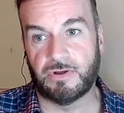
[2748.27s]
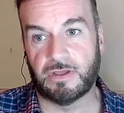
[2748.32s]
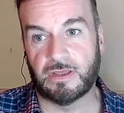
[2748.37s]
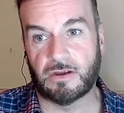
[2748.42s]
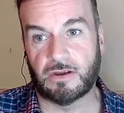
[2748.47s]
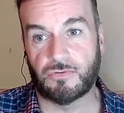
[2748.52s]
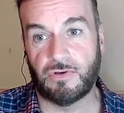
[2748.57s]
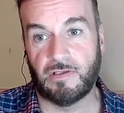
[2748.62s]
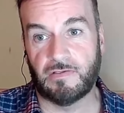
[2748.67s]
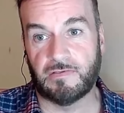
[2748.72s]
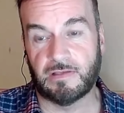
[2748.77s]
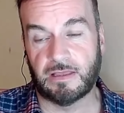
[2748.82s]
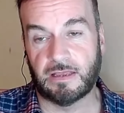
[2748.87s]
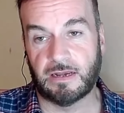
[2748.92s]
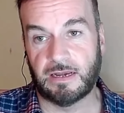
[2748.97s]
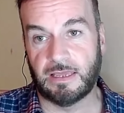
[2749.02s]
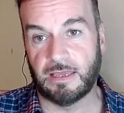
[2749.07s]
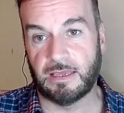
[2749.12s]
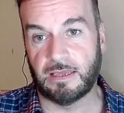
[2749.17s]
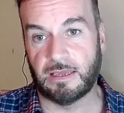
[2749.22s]

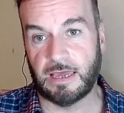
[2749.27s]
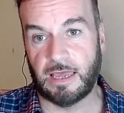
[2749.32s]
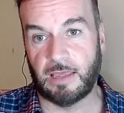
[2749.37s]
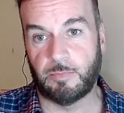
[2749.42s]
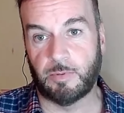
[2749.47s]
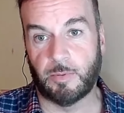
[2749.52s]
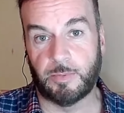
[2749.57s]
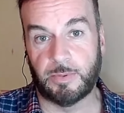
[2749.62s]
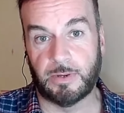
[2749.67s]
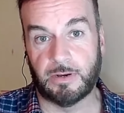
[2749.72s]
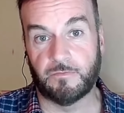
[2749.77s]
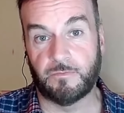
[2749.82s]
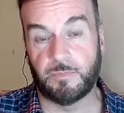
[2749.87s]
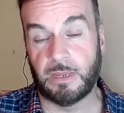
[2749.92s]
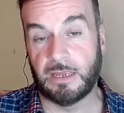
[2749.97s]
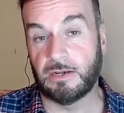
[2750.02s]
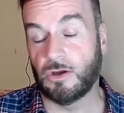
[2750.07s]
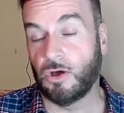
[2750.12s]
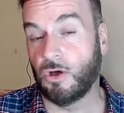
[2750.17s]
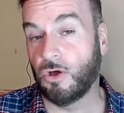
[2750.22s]
increasingly incapable of being